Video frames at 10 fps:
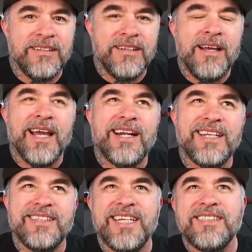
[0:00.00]
And I
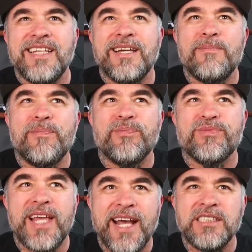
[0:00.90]
think that
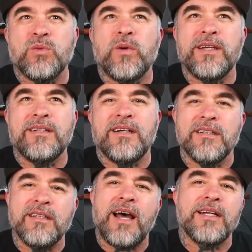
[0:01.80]
that's when a
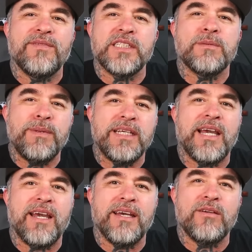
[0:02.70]
lot of us
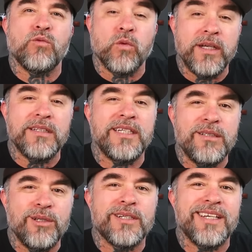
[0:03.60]
began really
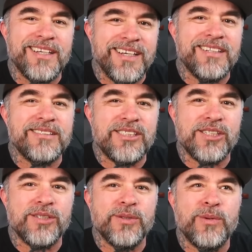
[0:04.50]
looking
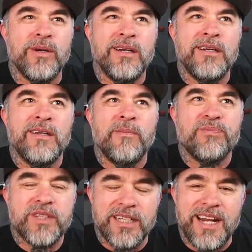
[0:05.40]
into
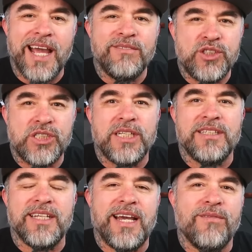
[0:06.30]
the knife sheath
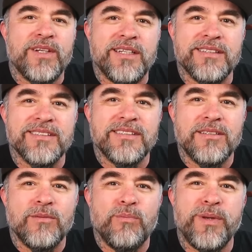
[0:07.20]
evidence
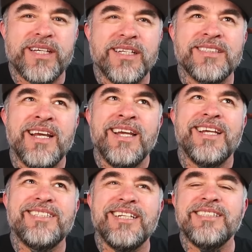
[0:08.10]
because it
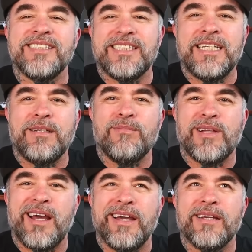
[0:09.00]
didn't seem
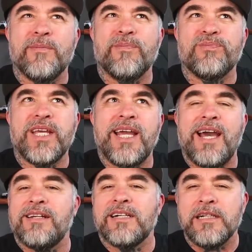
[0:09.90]
like they
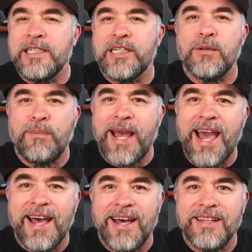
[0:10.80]
had a clear
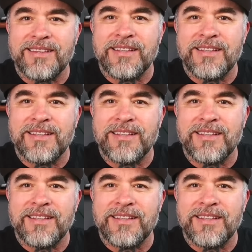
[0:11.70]
path